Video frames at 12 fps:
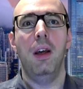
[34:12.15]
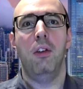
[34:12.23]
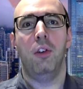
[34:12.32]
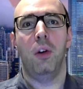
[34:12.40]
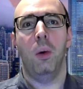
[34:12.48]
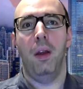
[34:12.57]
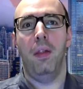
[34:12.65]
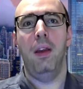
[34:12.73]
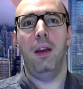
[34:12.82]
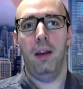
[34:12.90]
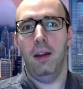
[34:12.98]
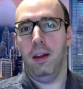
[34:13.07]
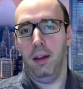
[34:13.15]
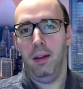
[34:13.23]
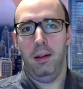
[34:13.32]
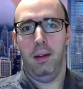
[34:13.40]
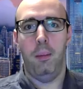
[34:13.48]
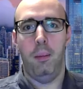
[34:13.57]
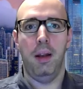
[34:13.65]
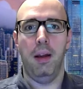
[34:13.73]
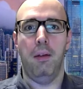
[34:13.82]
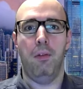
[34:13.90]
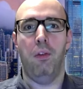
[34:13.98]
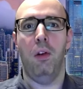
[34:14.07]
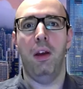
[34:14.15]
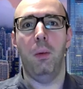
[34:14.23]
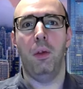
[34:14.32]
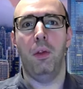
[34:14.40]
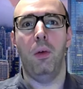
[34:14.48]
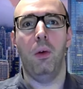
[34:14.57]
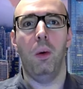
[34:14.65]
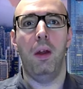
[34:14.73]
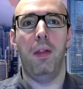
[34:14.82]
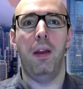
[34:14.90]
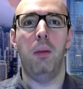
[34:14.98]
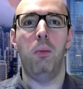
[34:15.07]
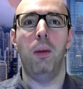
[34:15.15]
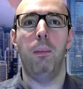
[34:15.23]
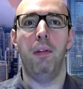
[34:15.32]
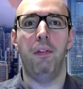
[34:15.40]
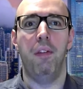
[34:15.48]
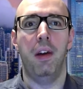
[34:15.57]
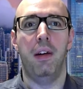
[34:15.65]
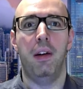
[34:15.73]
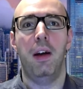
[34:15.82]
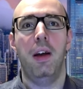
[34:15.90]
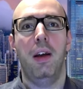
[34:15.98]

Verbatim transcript: So I think, uh, I mean, I fully agree with you. No, I think it wouldn't be fair